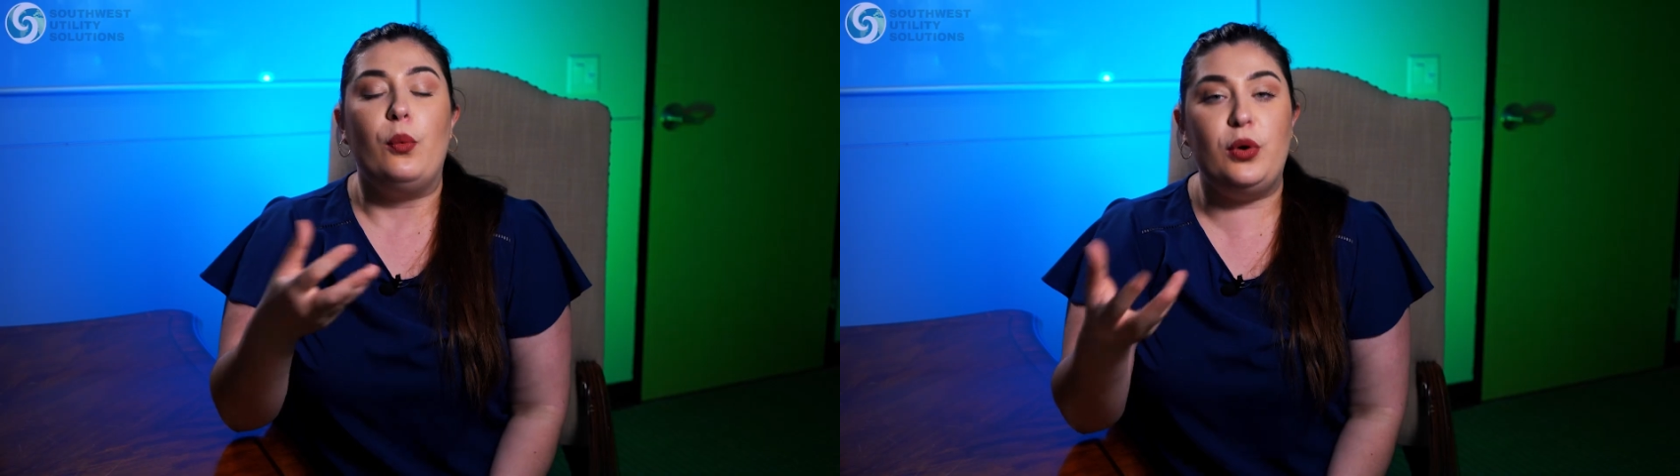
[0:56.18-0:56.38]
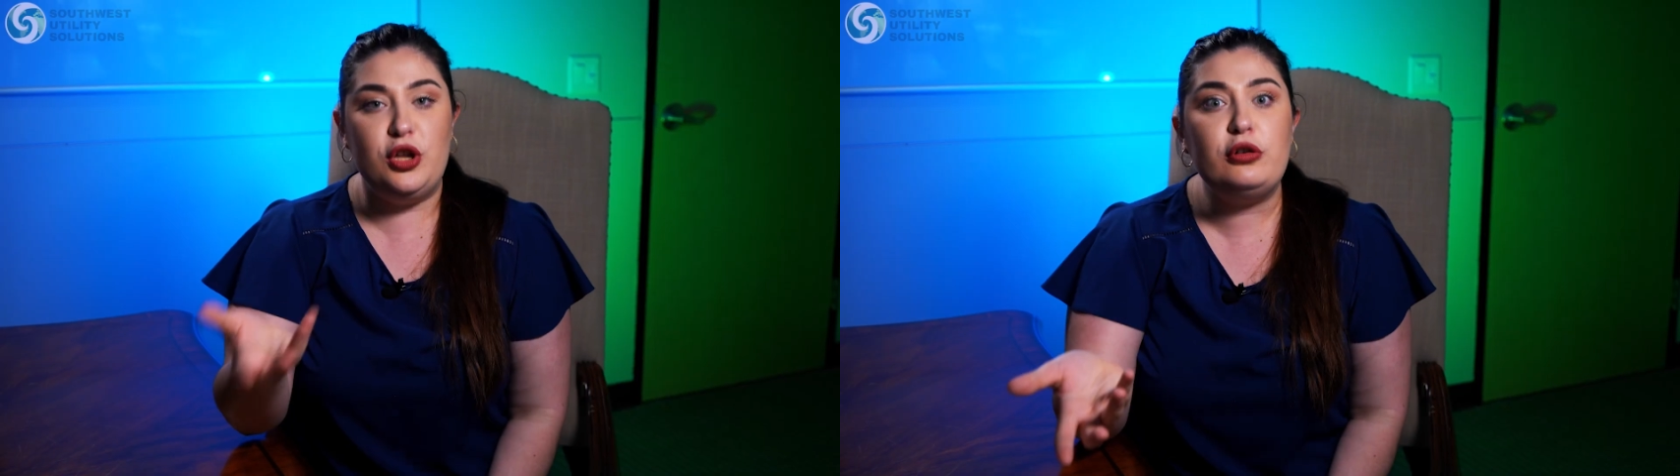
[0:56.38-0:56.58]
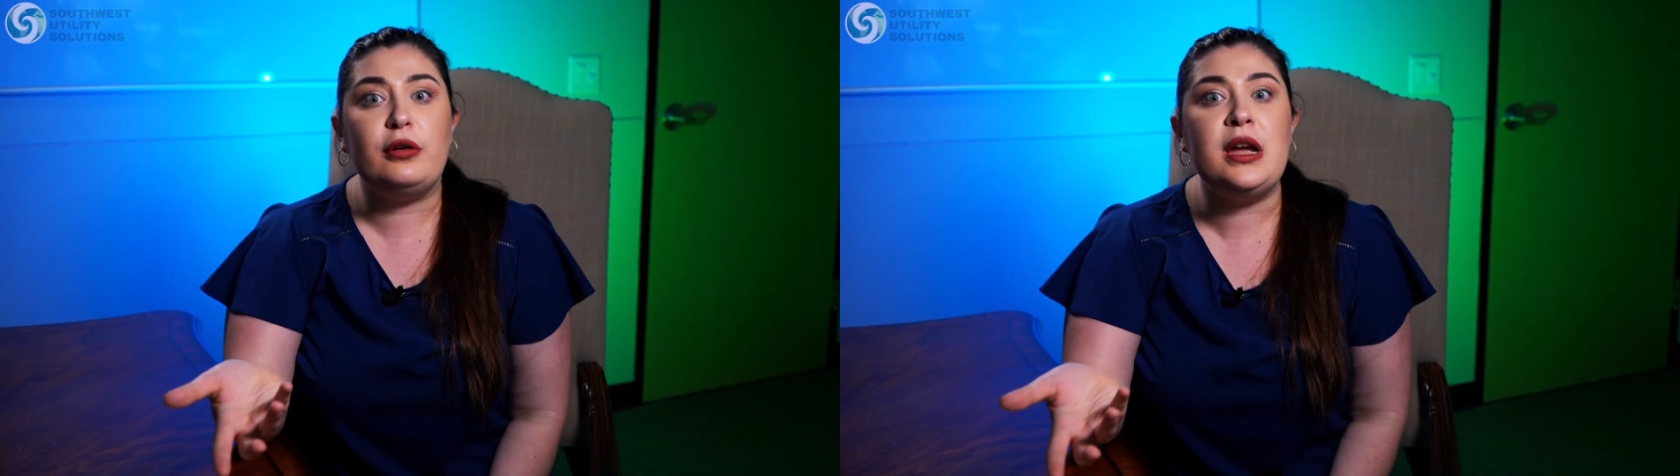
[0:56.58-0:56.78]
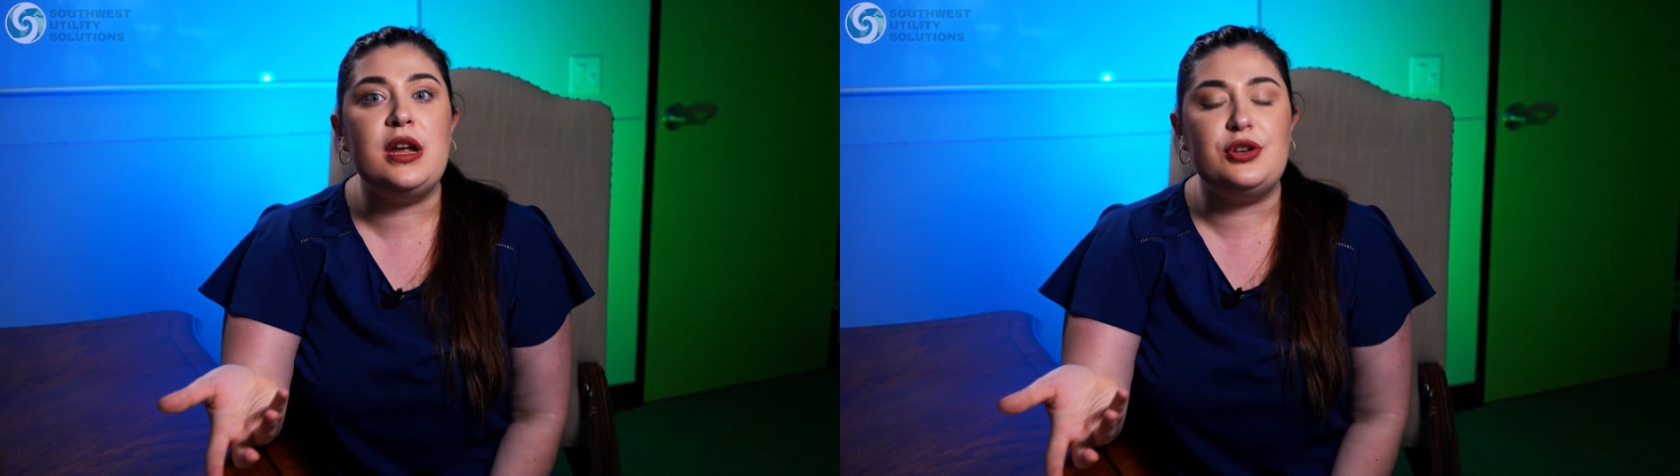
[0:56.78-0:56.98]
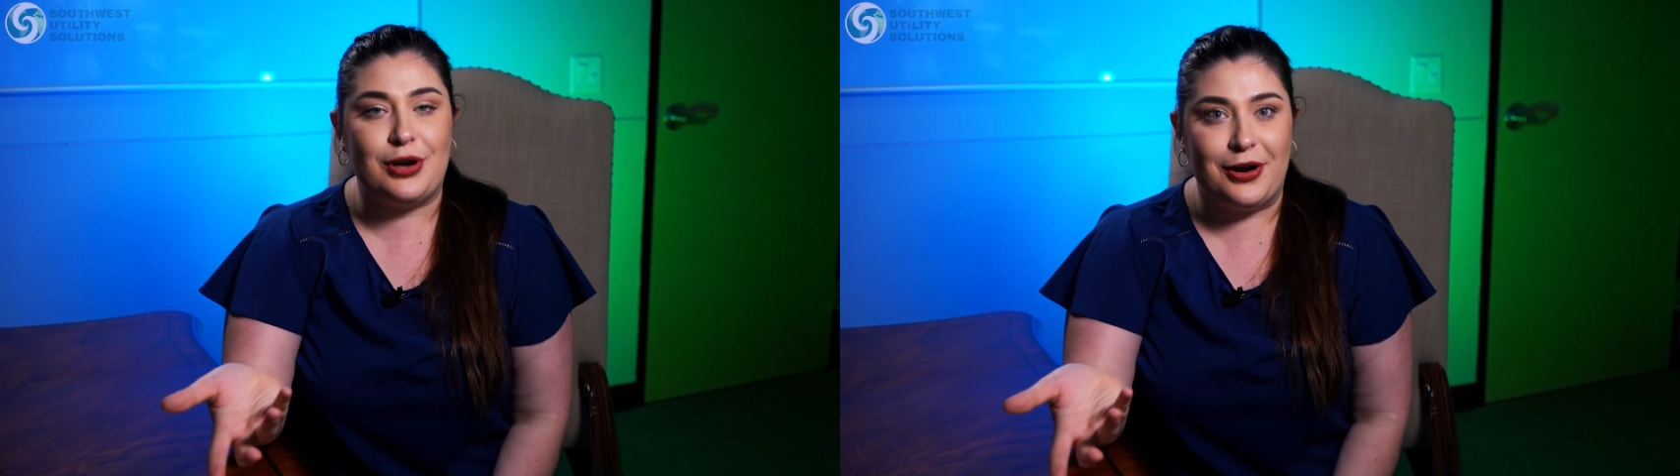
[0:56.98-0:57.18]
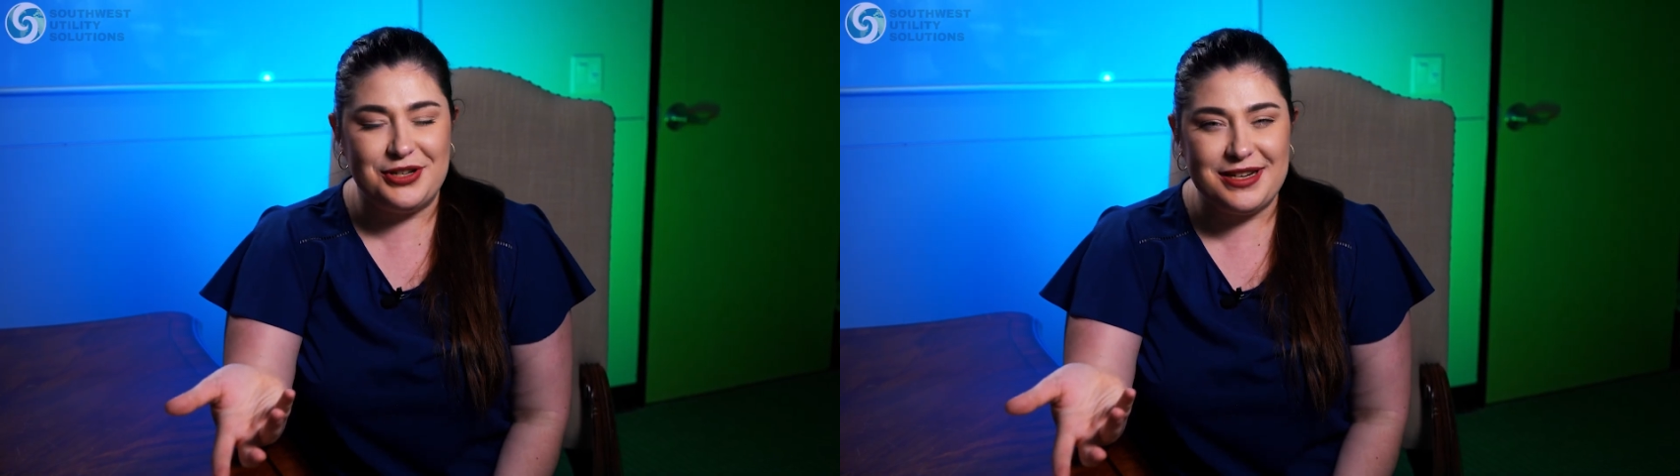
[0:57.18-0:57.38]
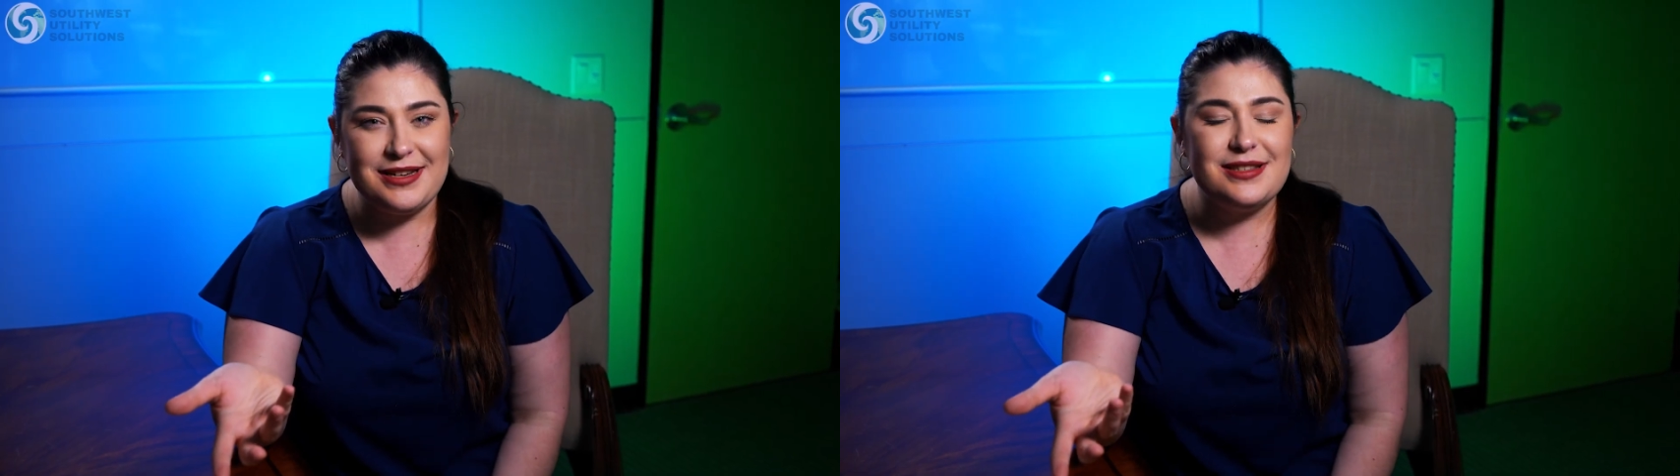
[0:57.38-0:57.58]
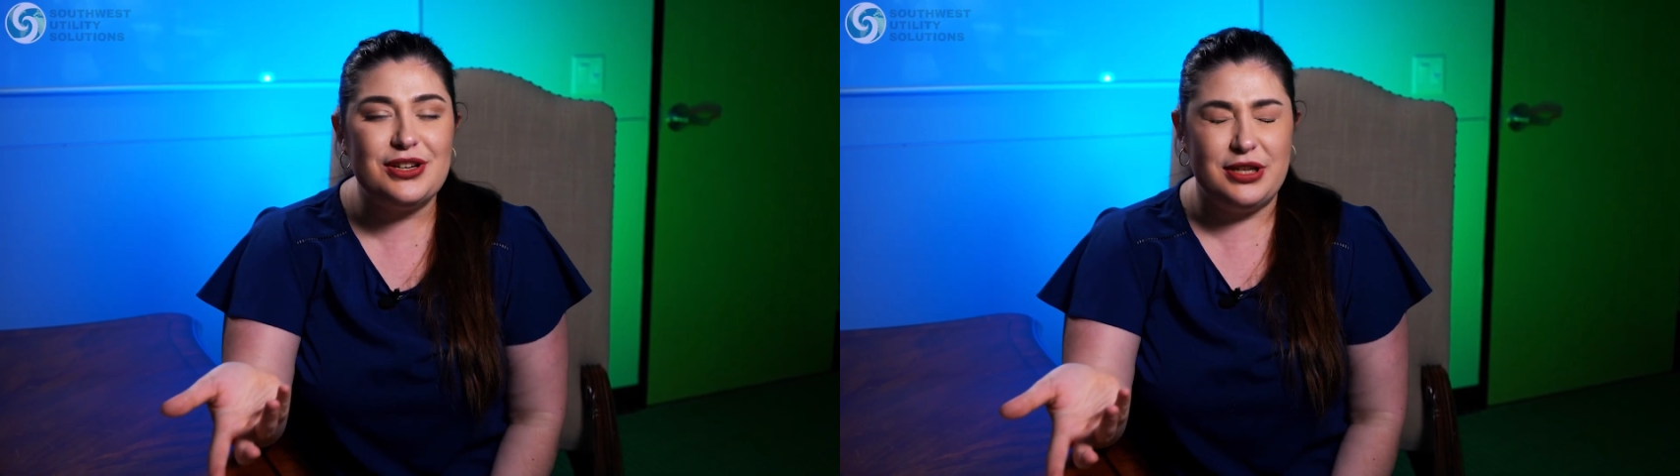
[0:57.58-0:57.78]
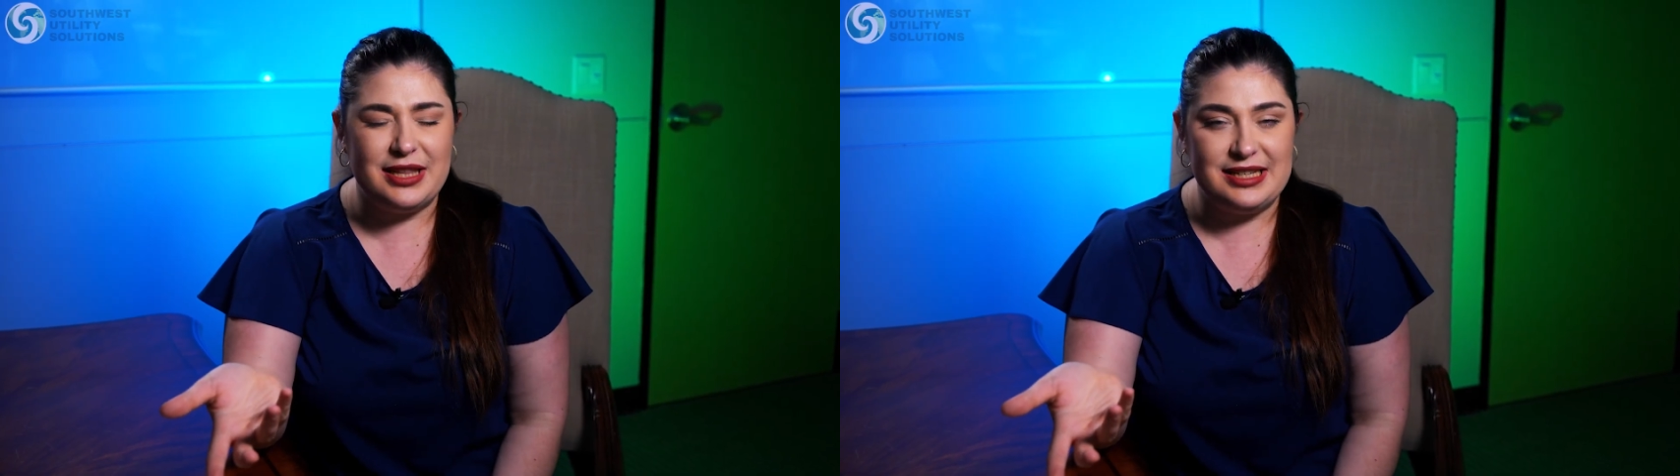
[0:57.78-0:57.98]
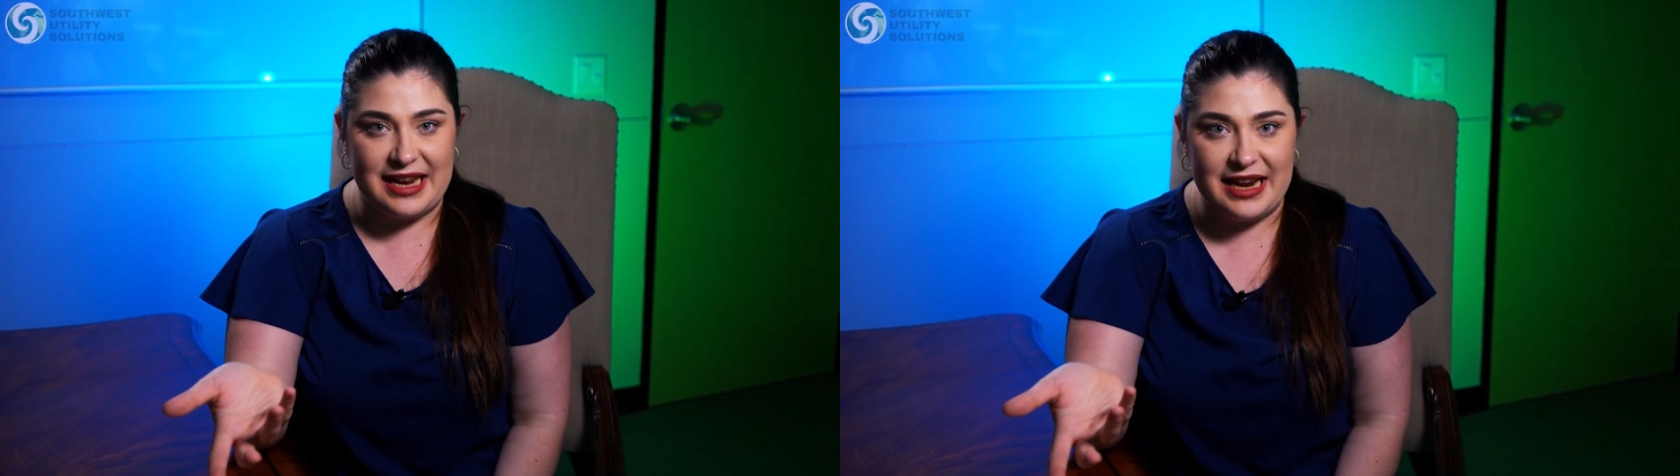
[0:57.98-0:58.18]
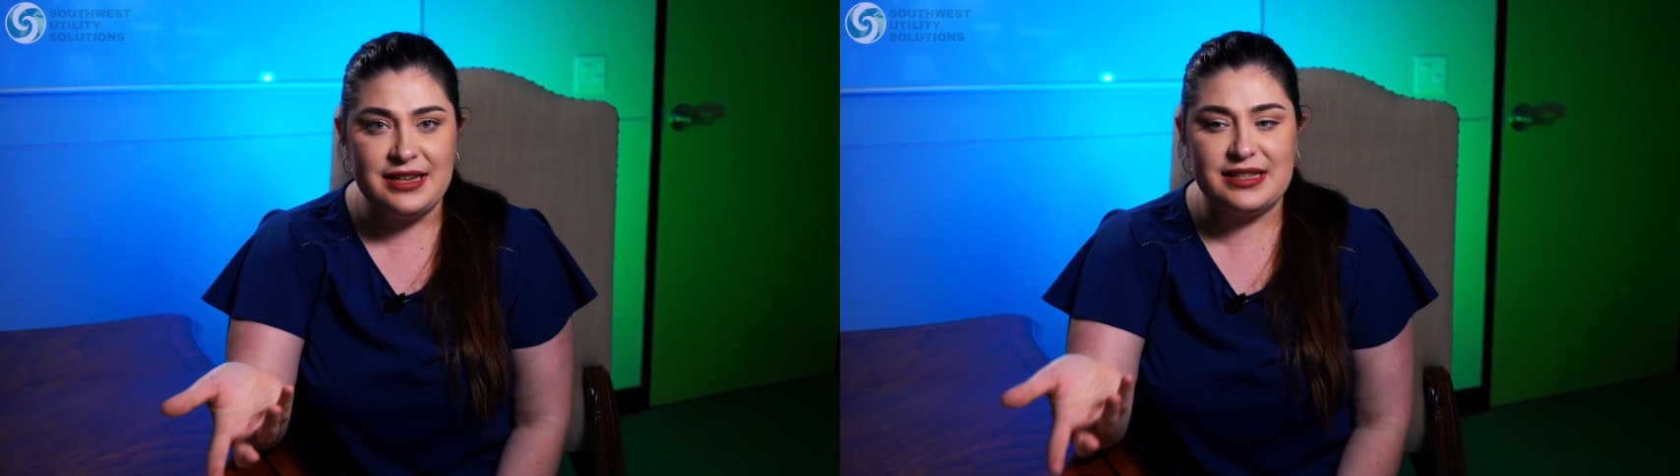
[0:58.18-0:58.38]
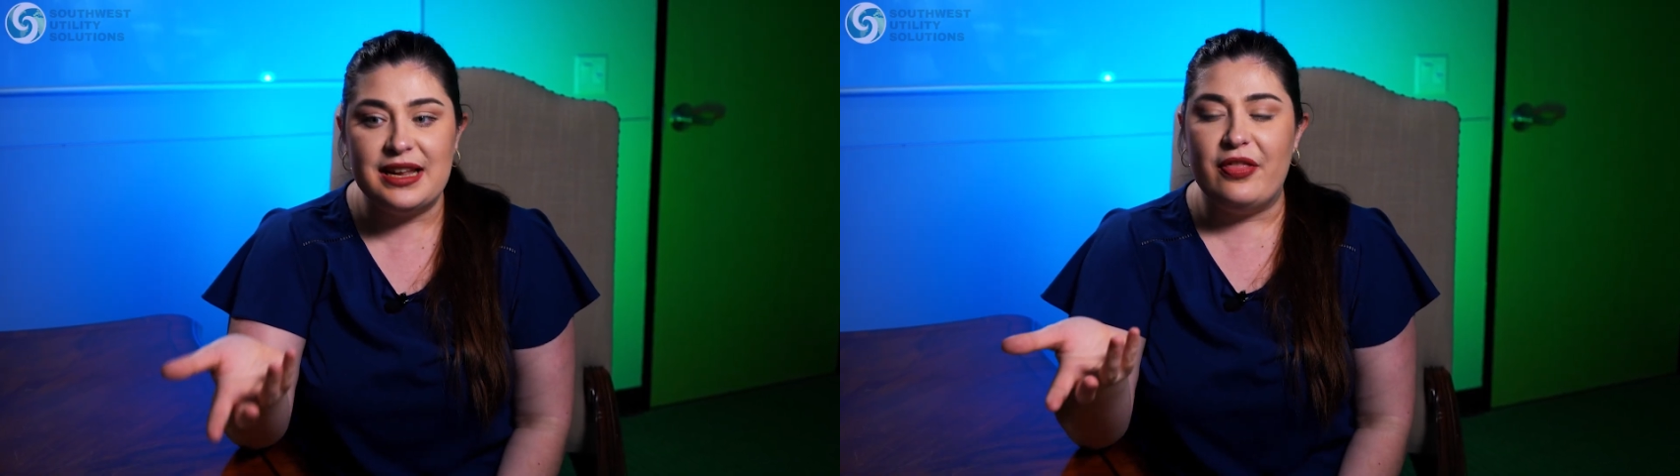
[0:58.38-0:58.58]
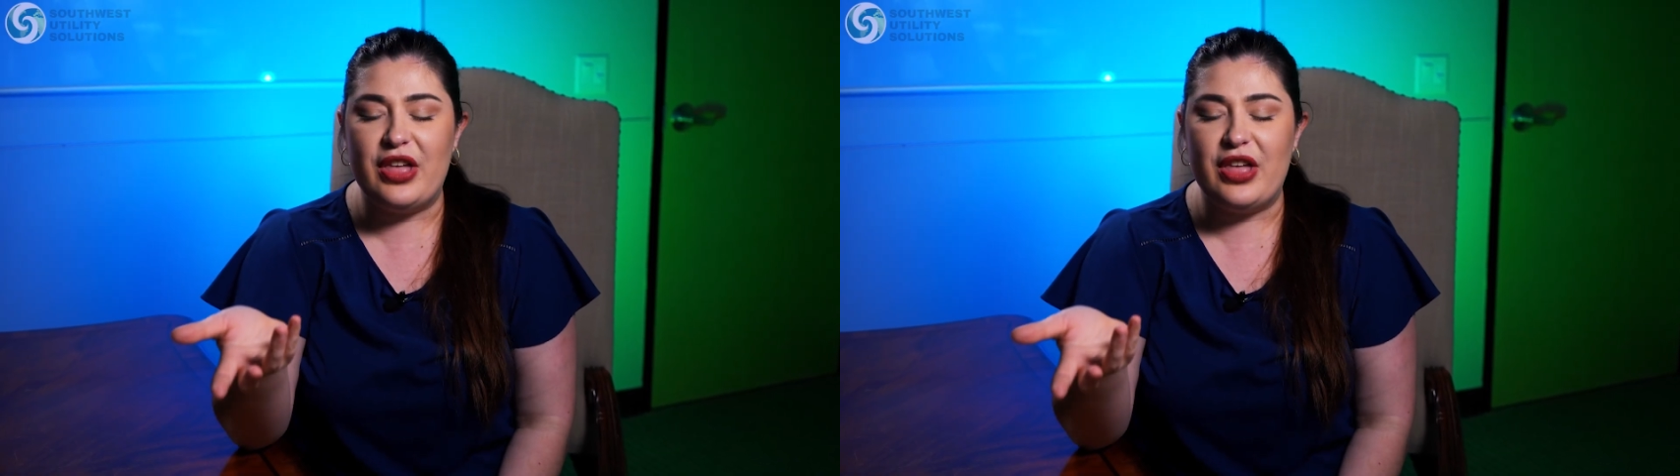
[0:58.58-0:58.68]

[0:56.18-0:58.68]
When you create charges to the tenant